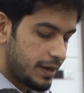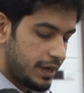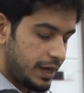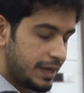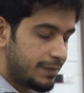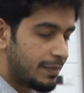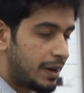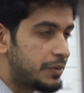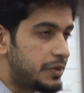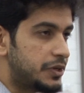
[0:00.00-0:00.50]

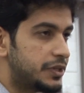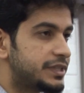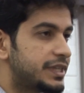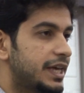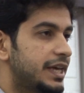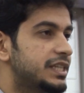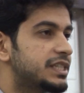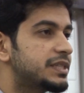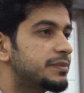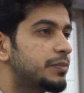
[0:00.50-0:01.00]
Imam
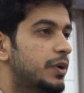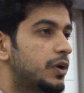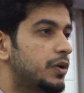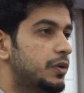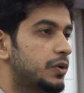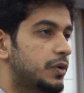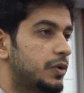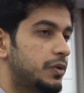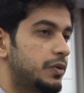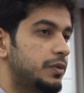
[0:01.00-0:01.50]
Hussein
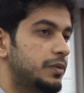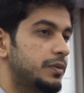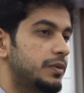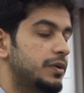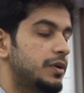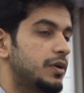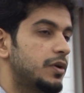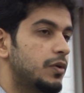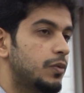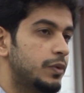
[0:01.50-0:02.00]
spoke
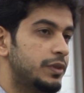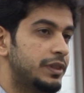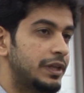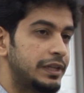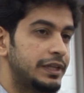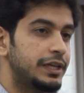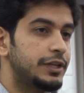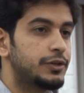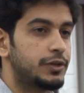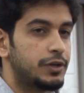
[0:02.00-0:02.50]
with the
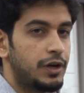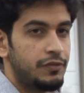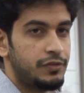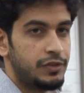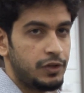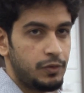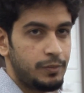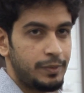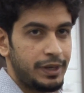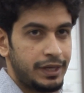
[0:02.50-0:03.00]
leader of the
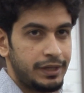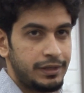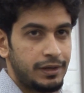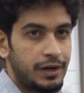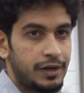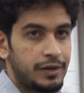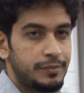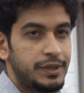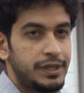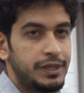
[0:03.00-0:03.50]
Umayyad
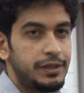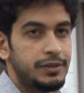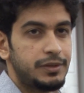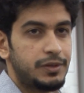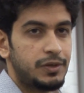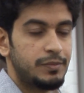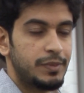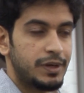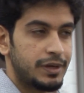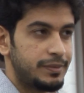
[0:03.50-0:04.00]
army,
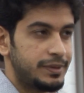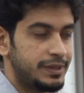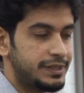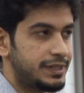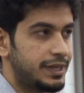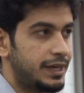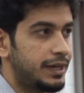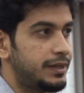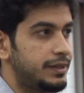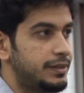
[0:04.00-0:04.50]
Umar ibn
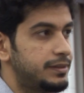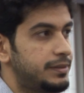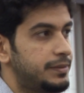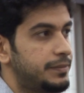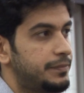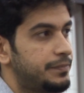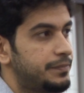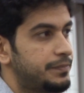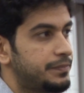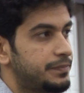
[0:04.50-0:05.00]
Sa'd,
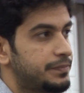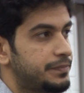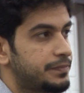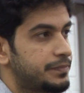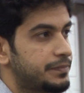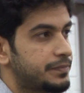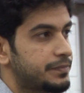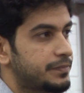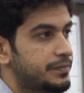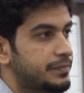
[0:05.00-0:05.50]

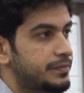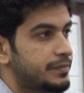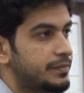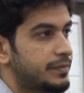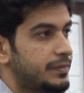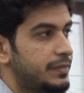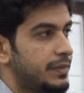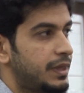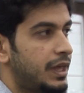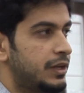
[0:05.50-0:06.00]

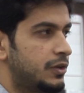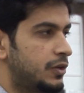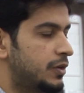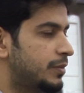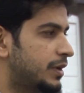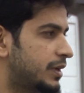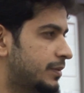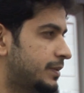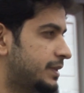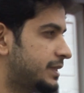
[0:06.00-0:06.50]
and
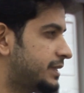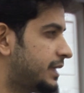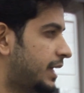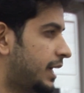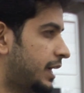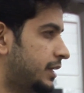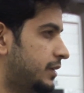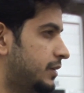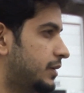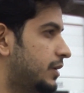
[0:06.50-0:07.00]
Umar ibn
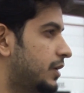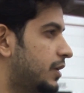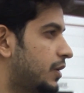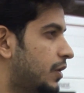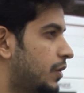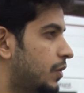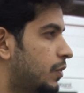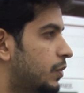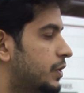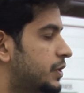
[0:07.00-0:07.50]
Sa'd
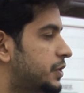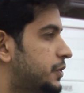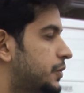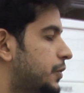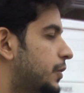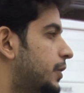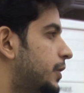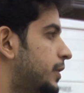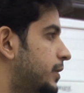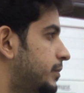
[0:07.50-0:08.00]
was
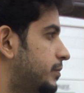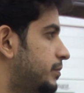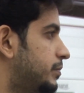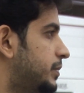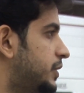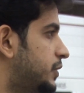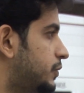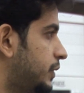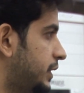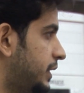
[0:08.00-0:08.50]
torn
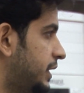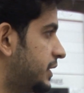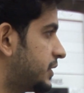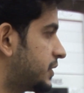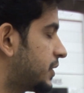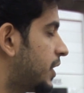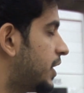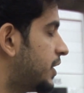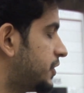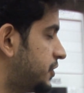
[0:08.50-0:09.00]
between his
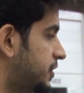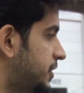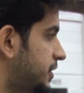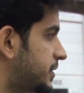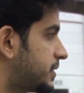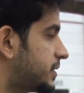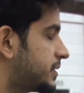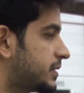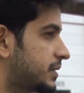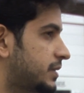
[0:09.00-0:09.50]

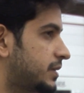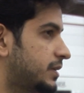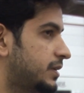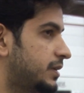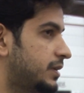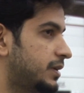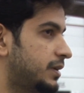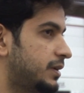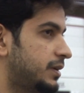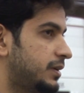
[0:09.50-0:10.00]
conscience
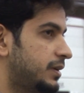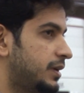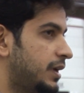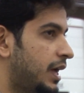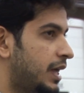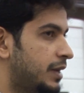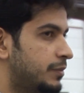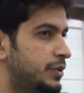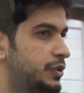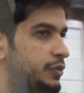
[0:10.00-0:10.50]

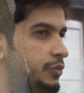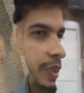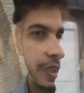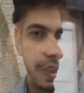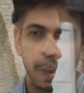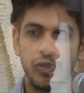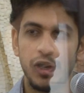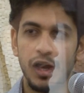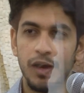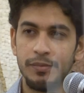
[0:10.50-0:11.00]
and between the
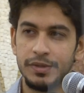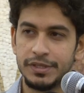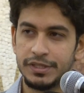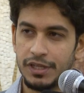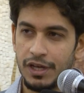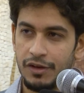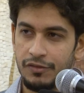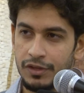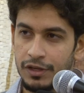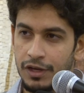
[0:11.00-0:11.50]
promise
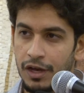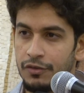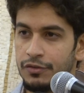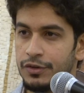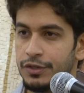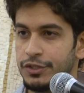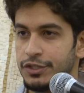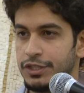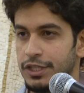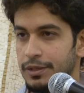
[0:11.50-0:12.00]
of the
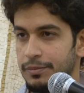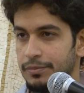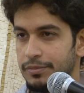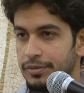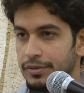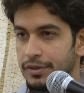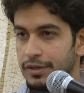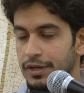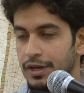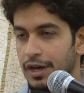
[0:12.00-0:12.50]
governorship
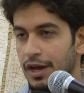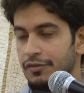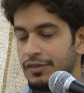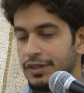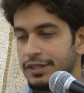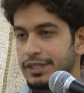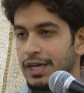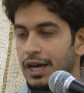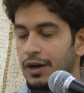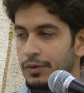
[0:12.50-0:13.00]
of
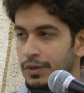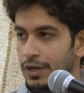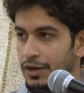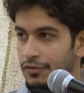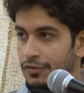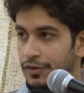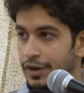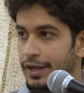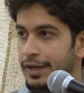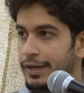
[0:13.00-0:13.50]
the town
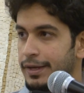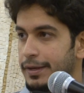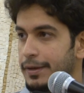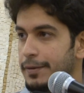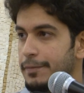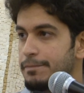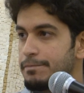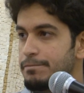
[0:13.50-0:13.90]
of Ray